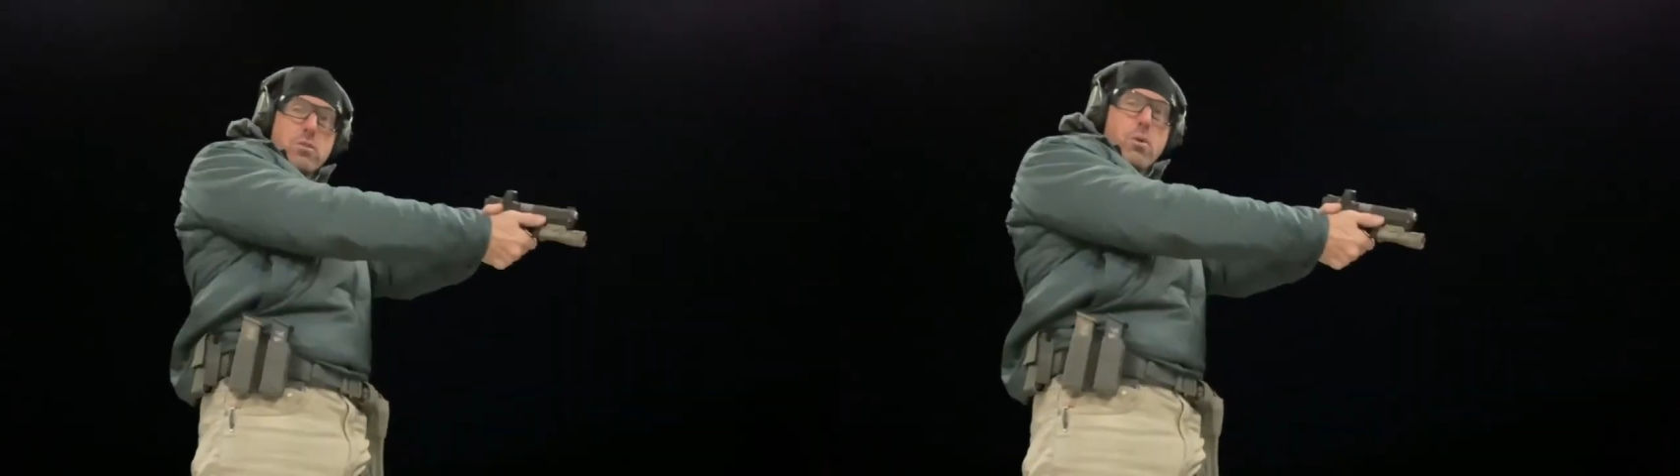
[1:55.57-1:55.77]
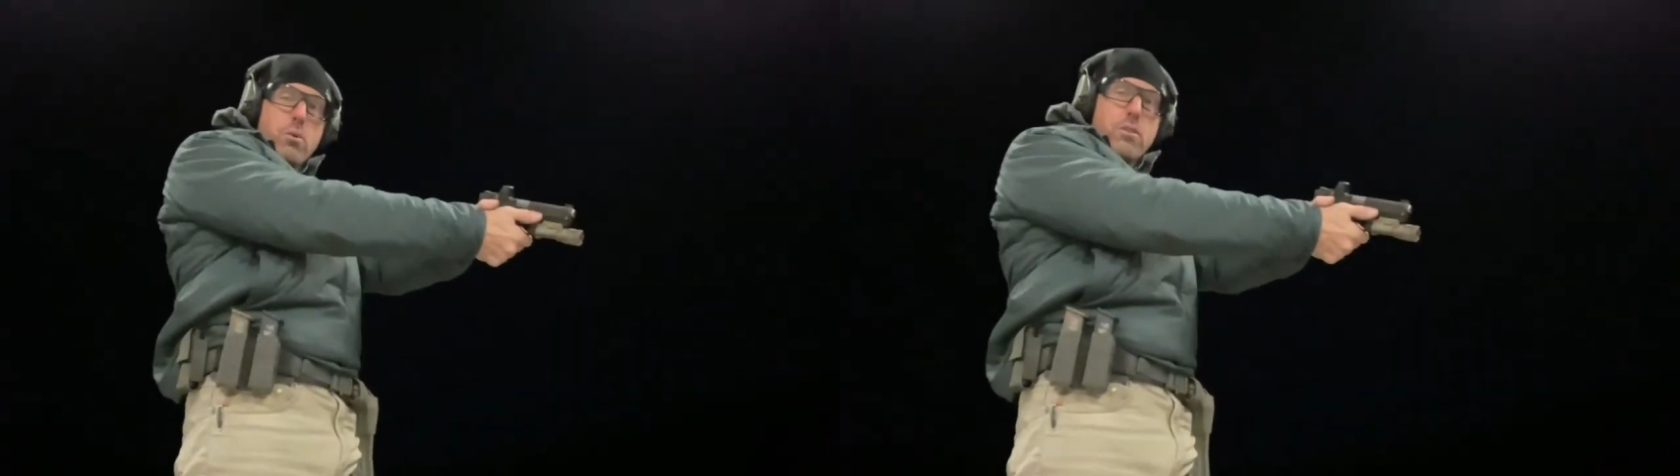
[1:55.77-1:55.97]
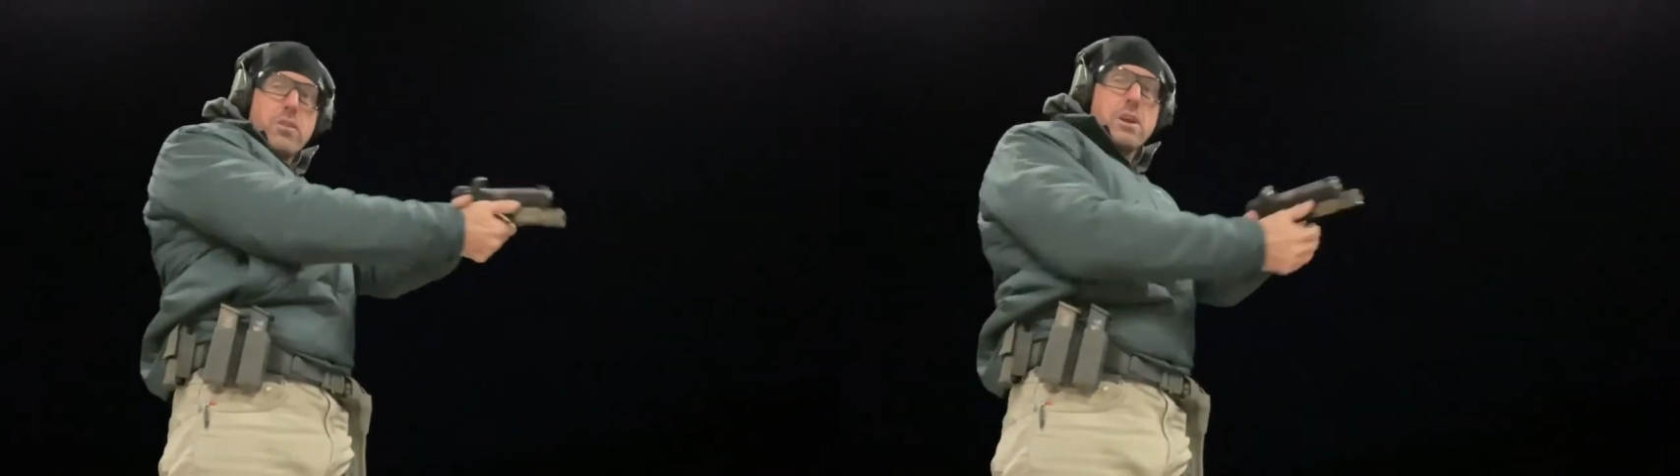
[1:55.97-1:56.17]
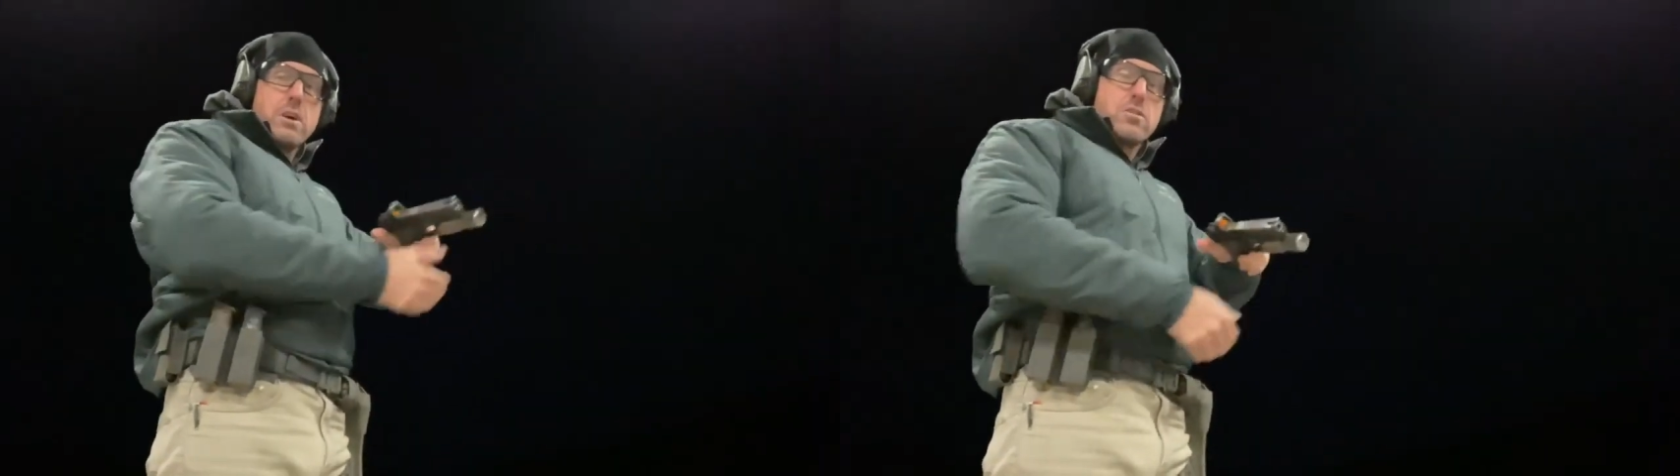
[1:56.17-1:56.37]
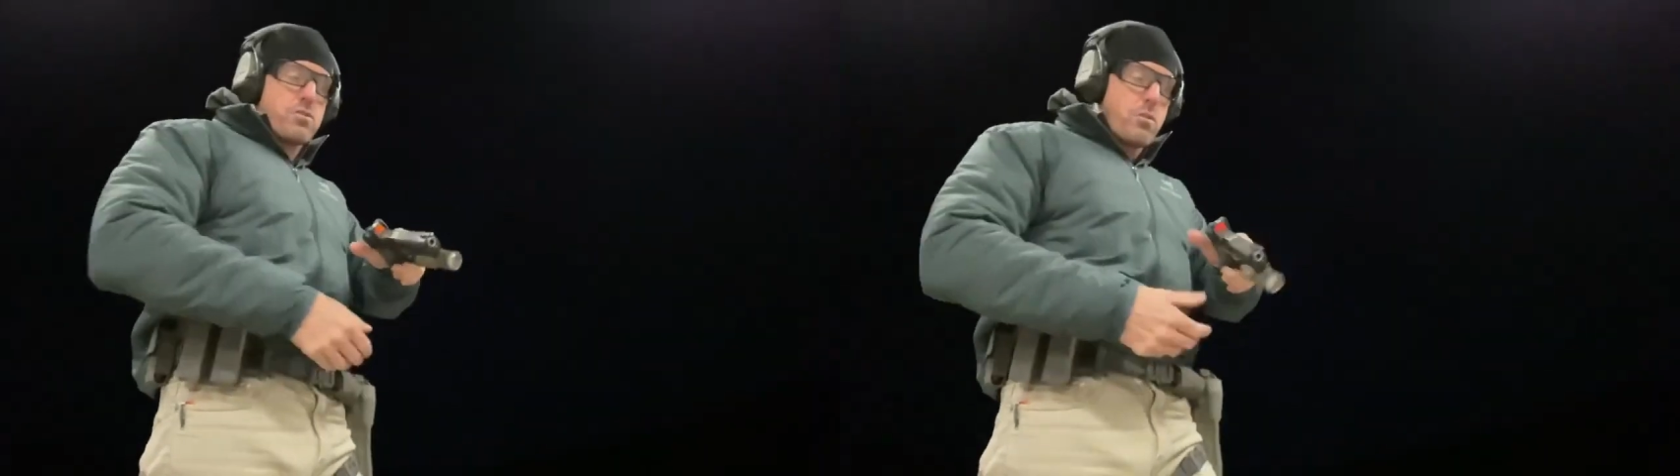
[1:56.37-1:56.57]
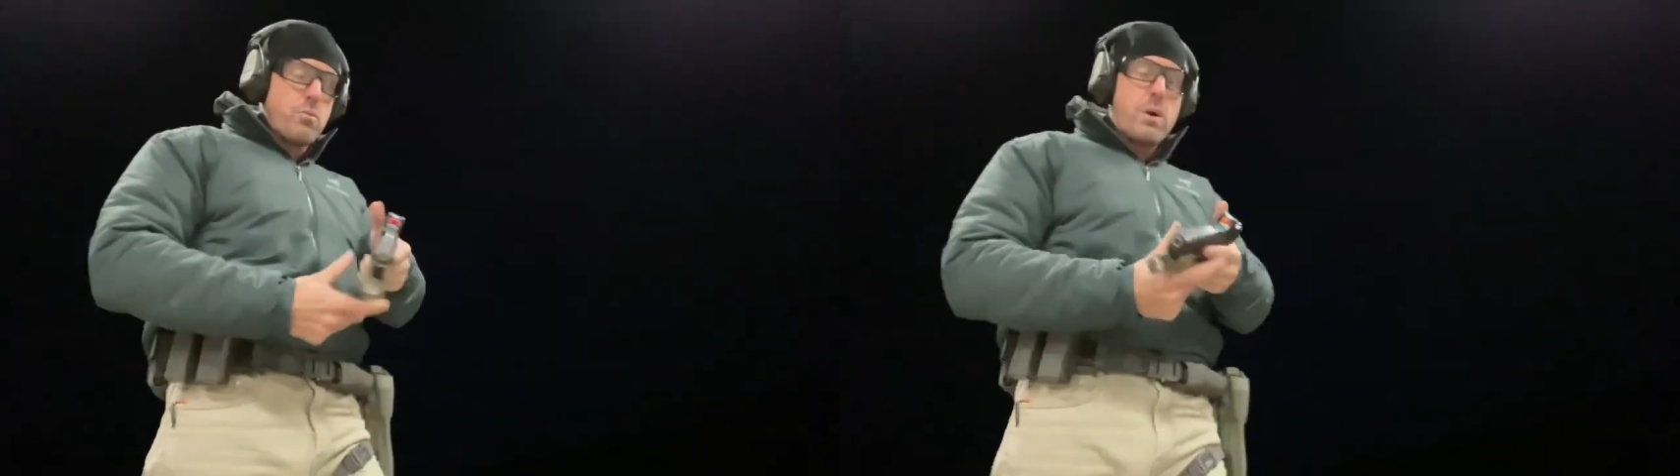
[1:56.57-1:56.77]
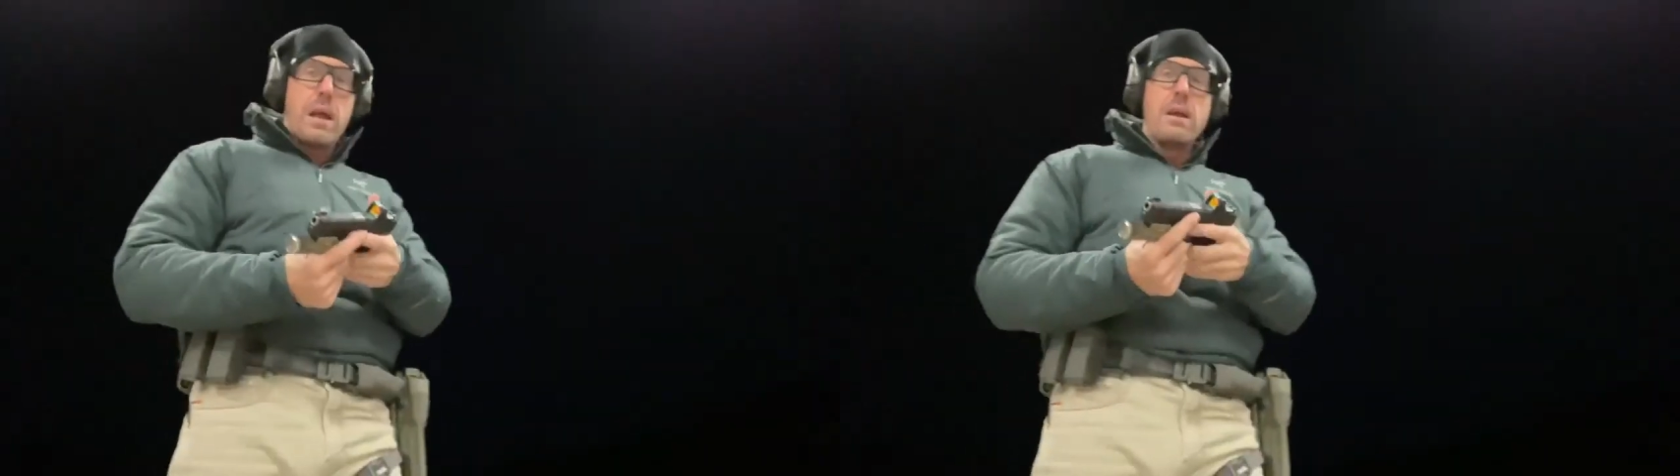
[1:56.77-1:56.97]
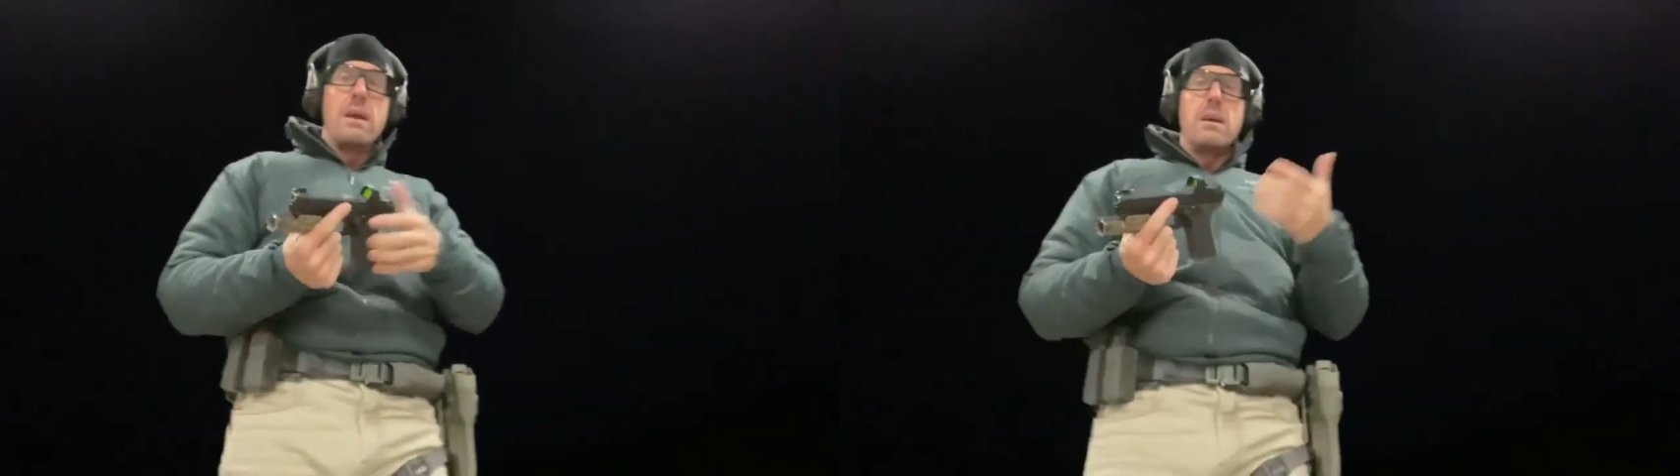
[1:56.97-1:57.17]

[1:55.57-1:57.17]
of holding the gun a certain way,